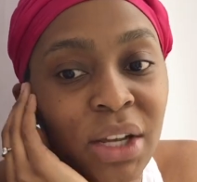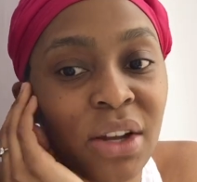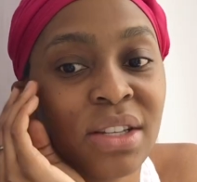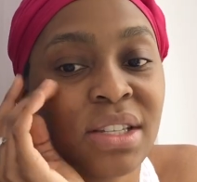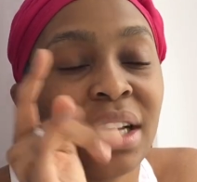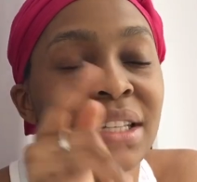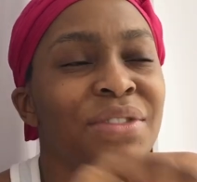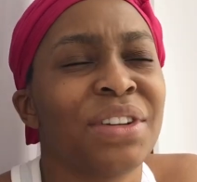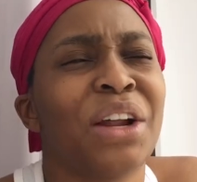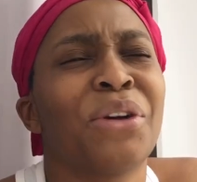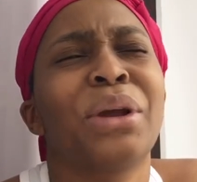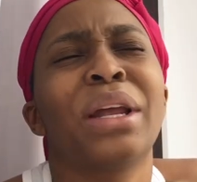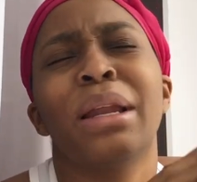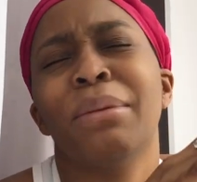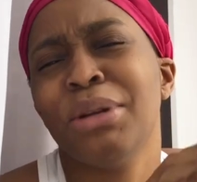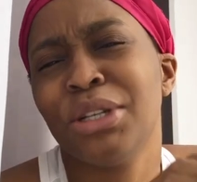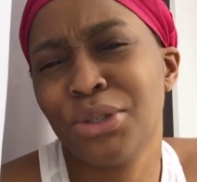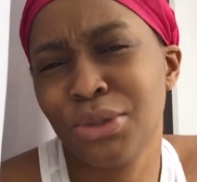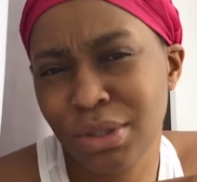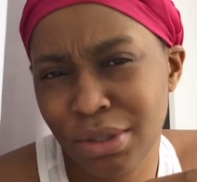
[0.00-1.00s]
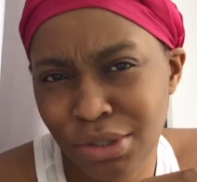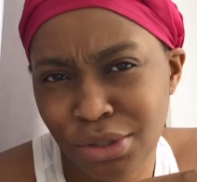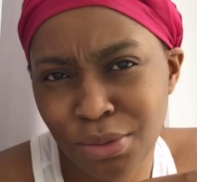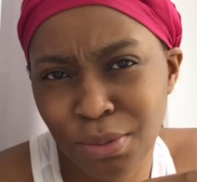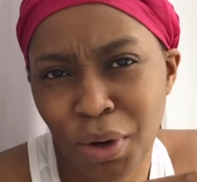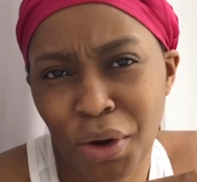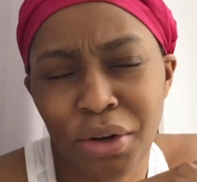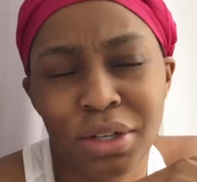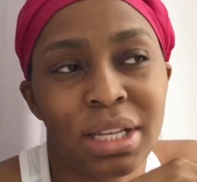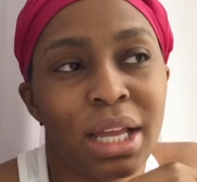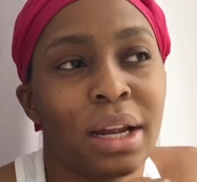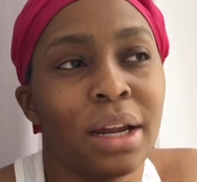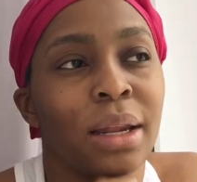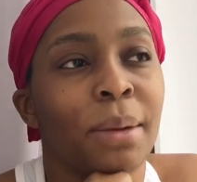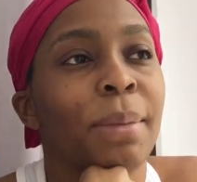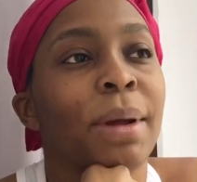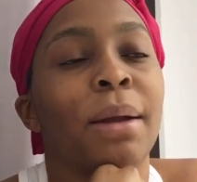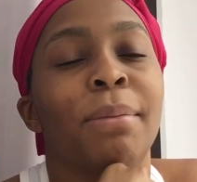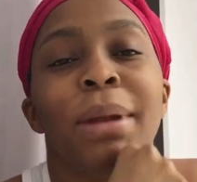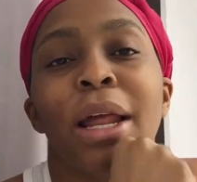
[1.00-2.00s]
Because I was like, okay, let me do this tomorrow, Saturday.
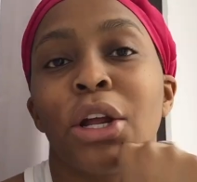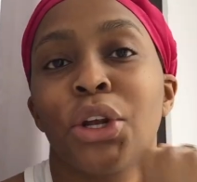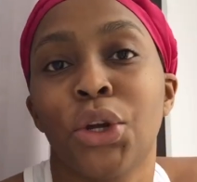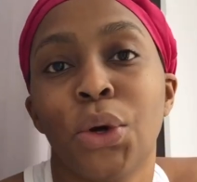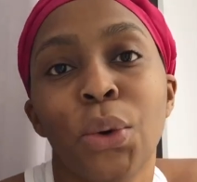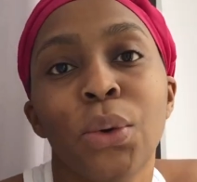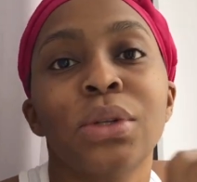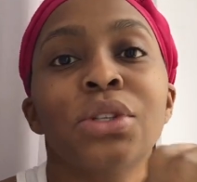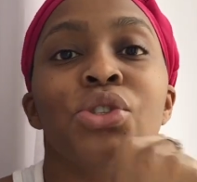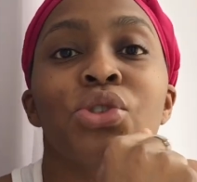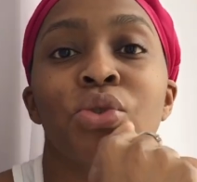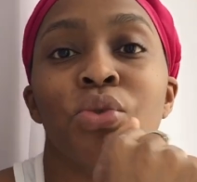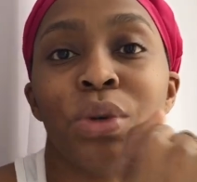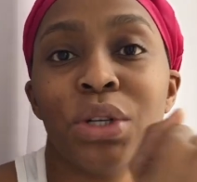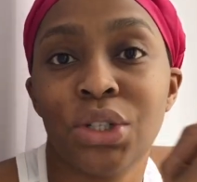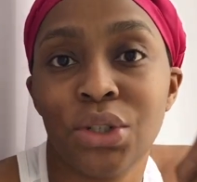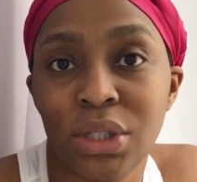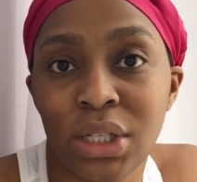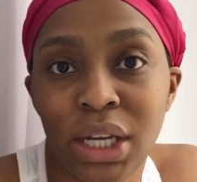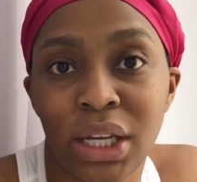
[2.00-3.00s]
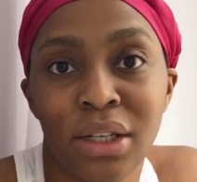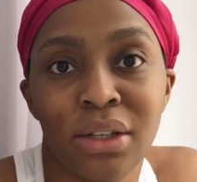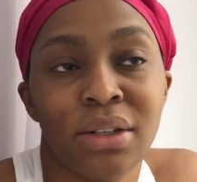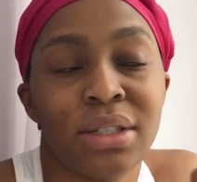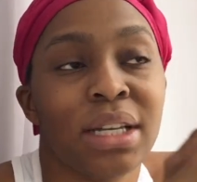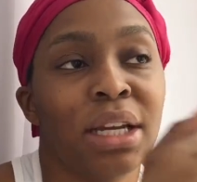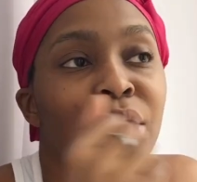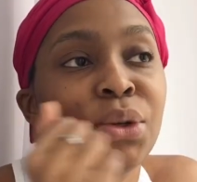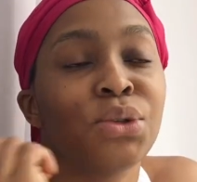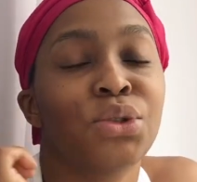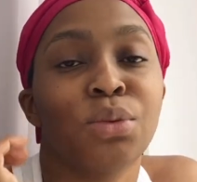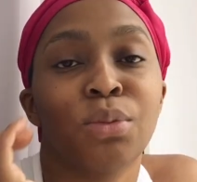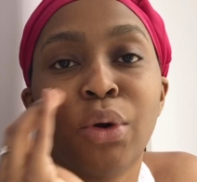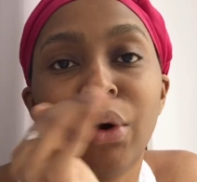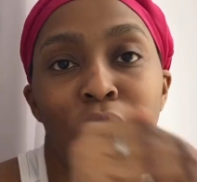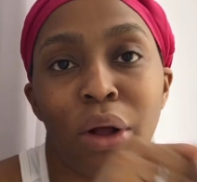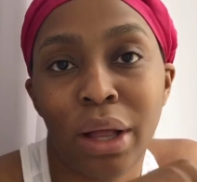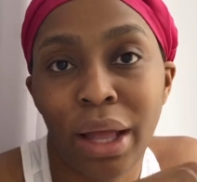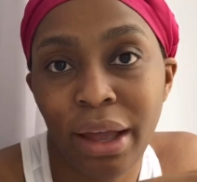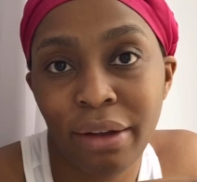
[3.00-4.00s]
But I'm like, no, do it today because I know
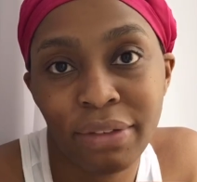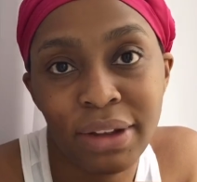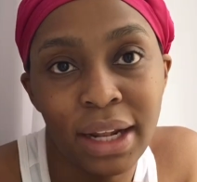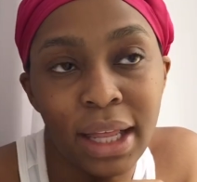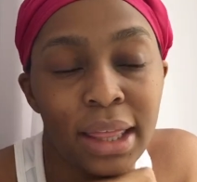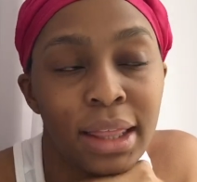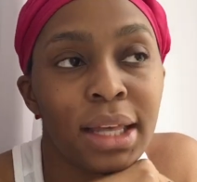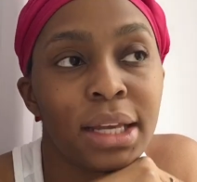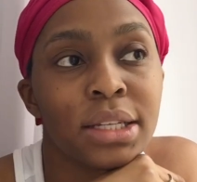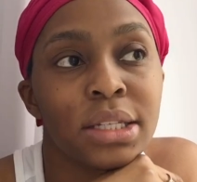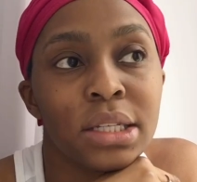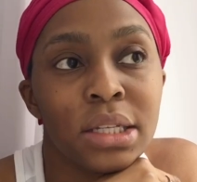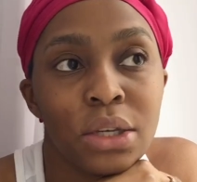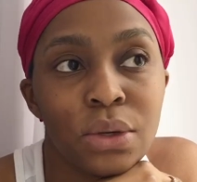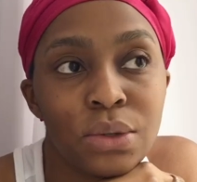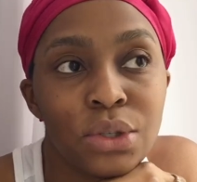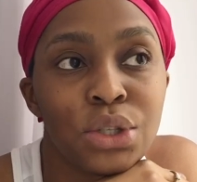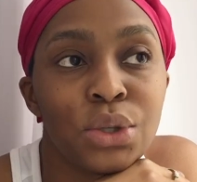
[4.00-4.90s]
tomorrow I'll have another excuse.